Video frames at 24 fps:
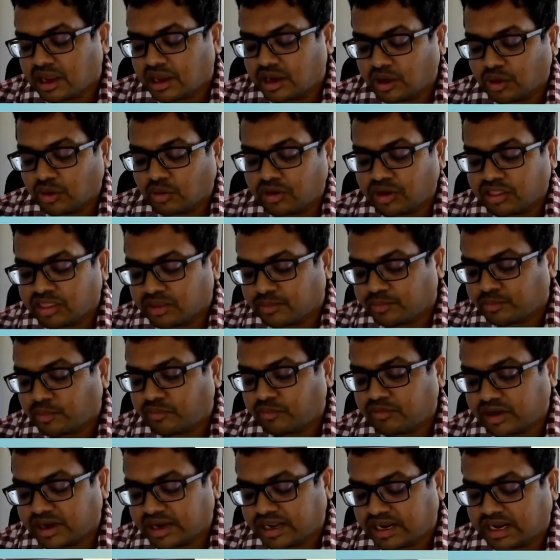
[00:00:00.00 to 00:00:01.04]
loan is
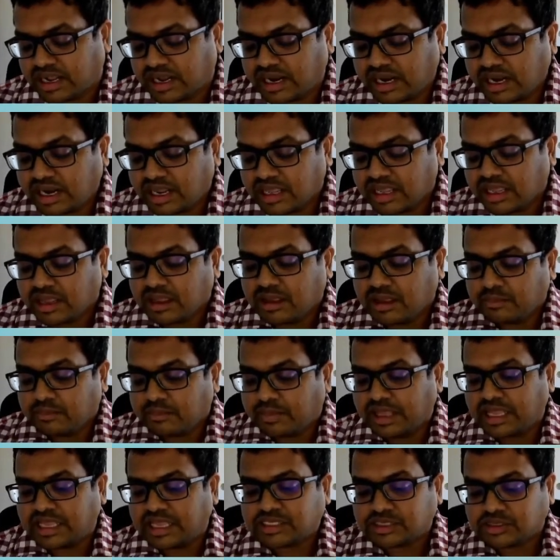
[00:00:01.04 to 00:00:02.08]
approved or denied
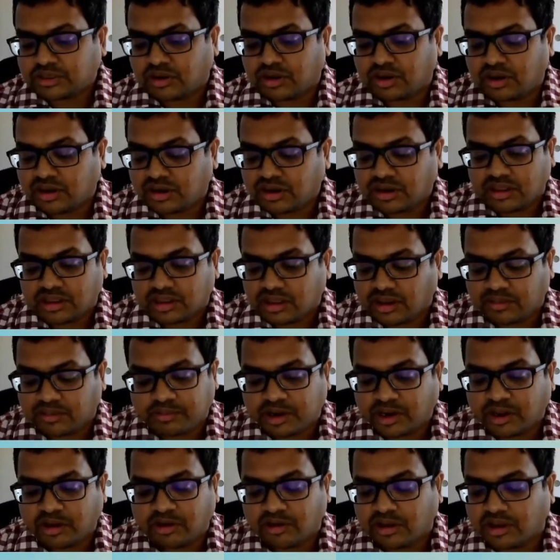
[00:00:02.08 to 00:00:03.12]
based on a
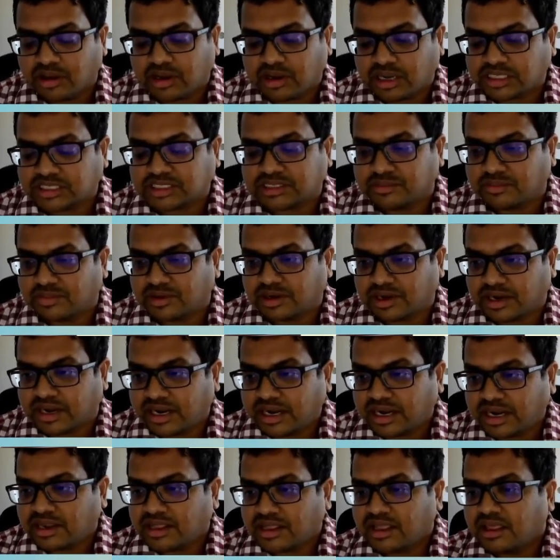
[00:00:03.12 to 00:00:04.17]
particular customer,
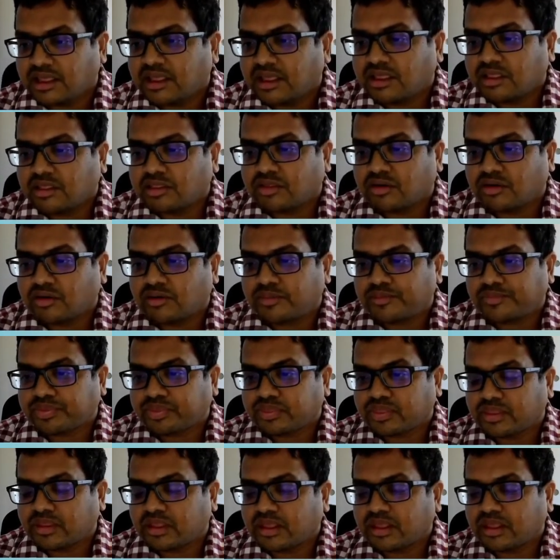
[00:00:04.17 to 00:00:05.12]
right? So